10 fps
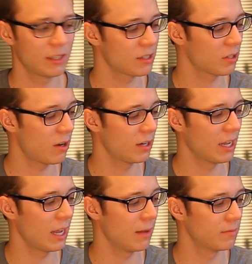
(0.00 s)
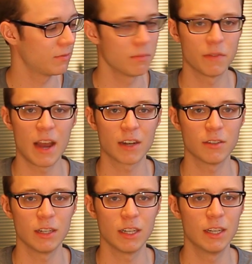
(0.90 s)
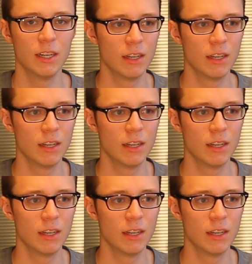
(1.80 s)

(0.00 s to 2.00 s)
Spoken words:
This guitar came from the factory,